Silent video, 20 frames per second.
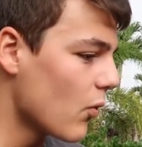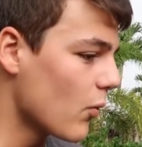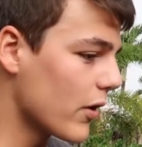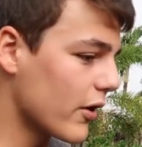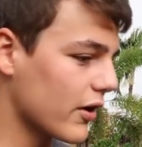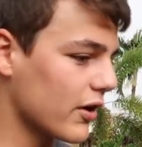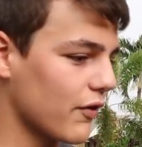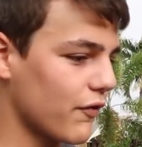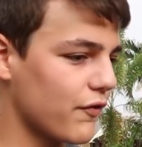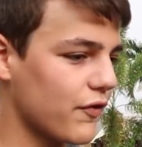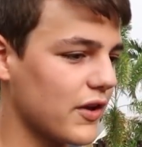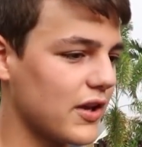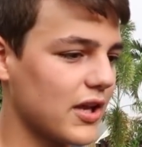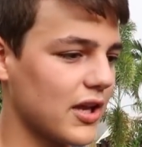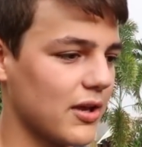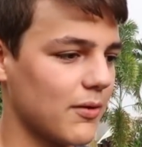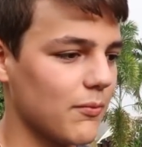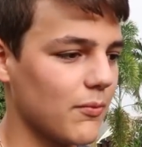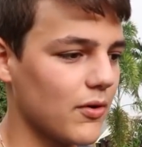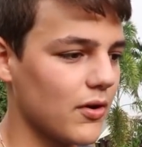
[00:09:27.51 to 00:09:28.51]
we are going to feed
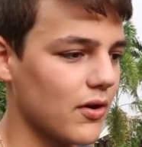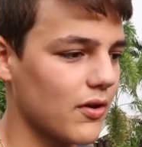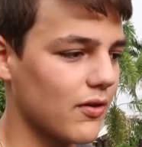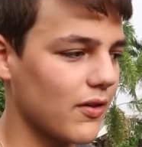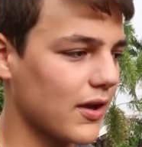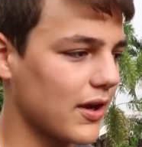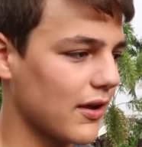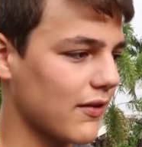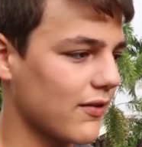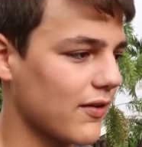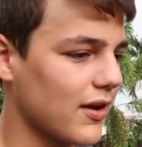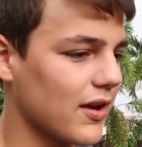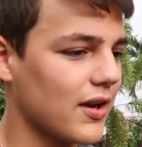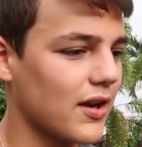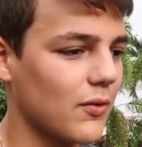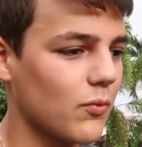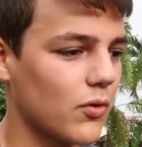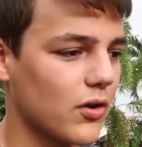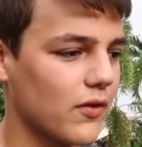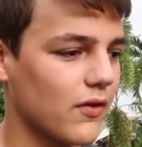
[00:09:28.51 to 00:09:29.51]
him, like I said,
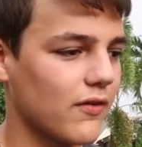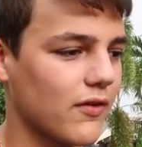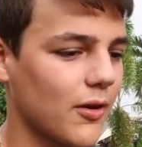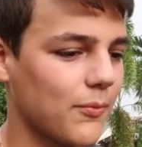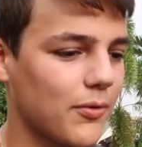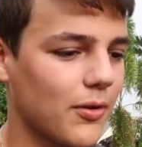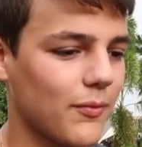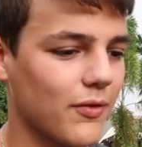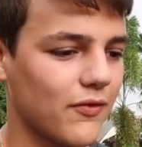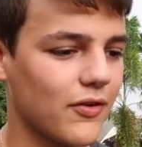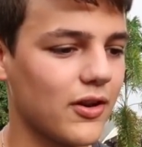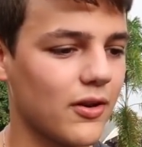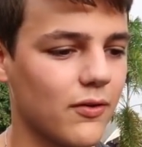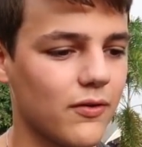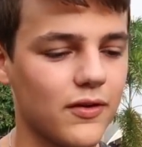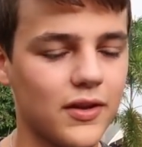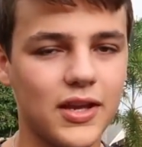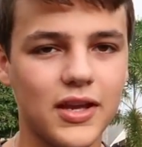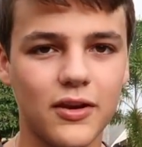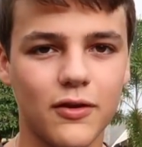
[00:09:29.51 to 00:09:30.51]
in one of these upcoming
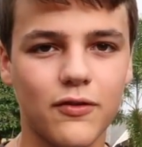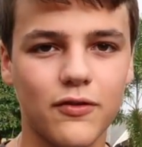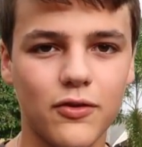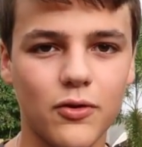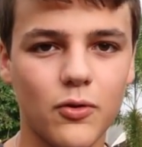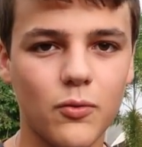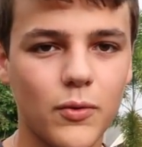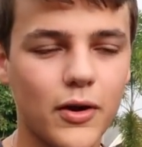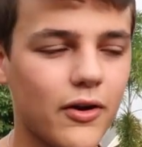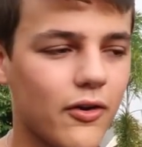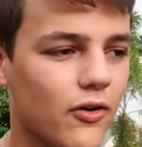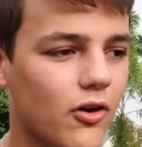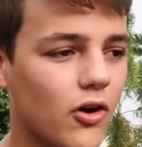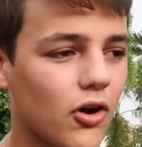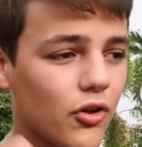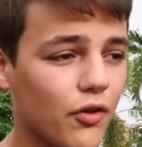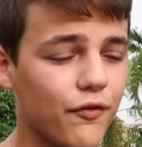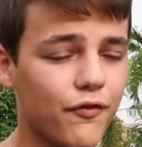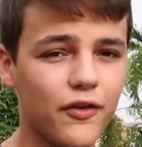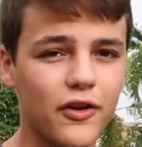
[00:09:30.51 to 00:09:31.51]
videos. The heater is doing well.
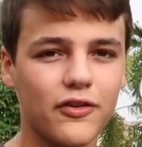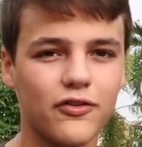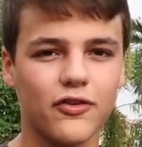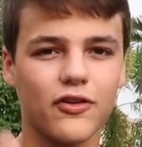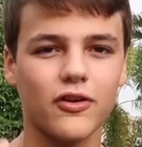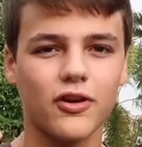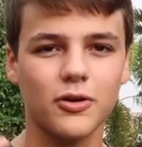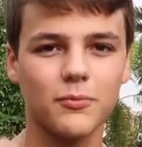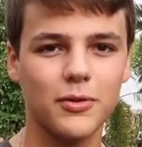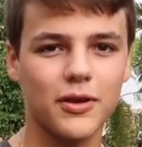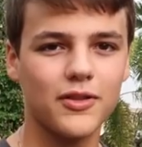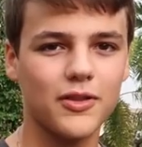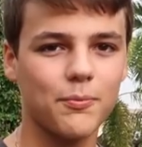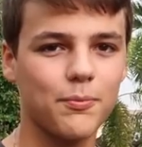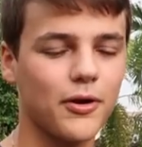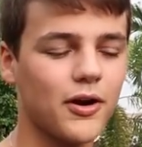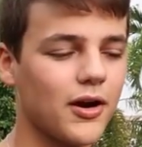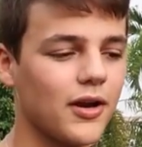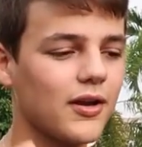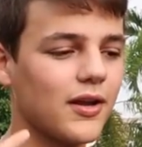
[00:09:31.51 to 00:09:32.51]
All the fish are going to be in the
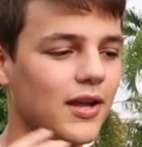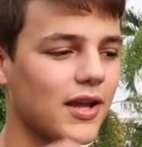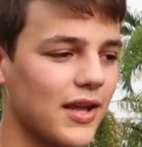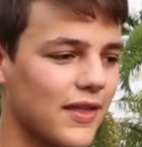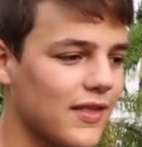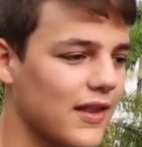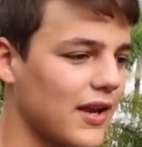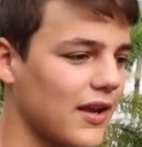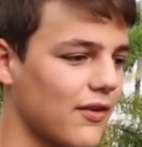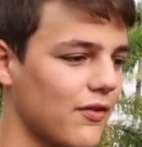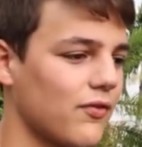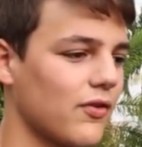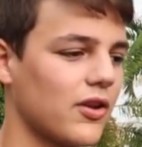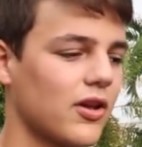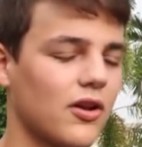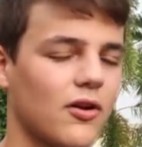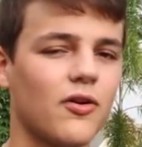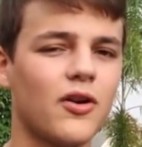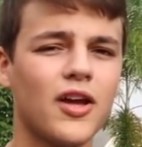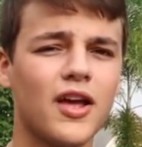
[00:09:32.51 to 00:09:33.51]
pond in the next
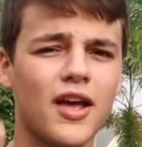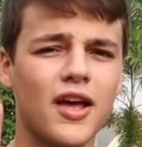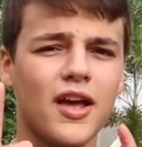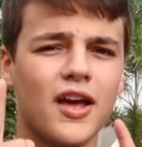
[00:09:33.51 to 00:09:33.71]
video.